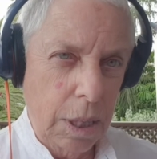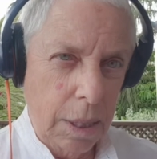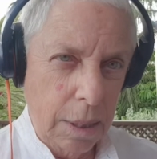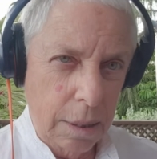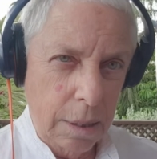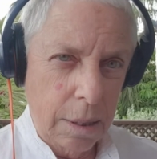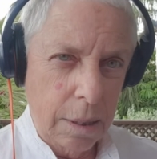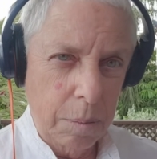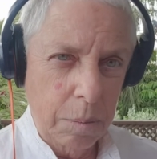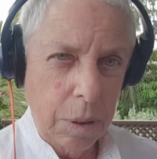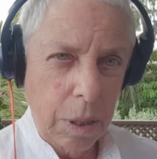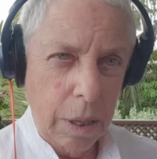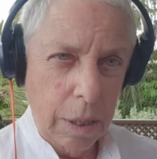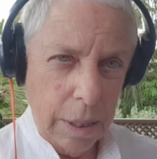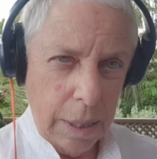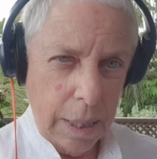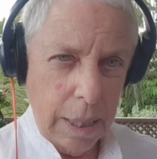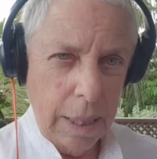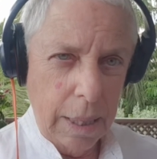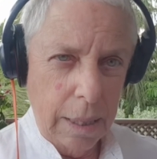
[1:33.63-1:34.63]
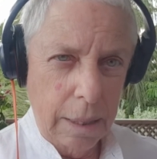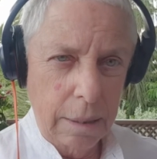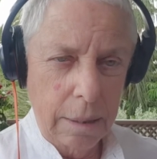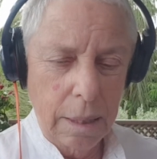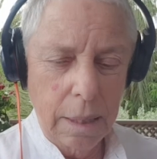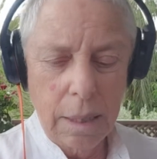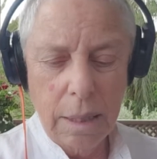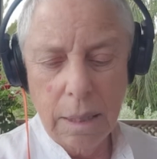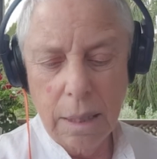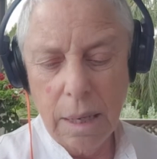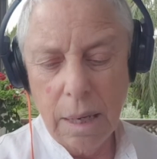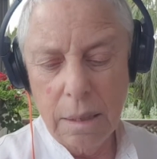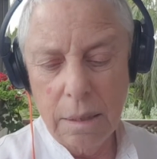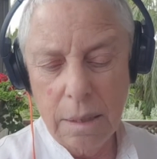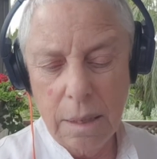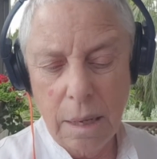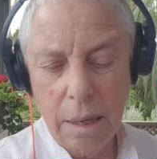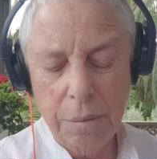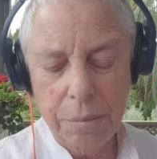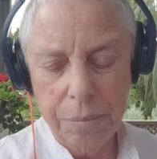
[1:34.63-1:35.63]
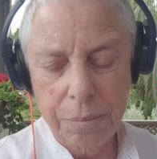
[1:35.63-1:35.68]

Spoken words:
its blockade in Gaza.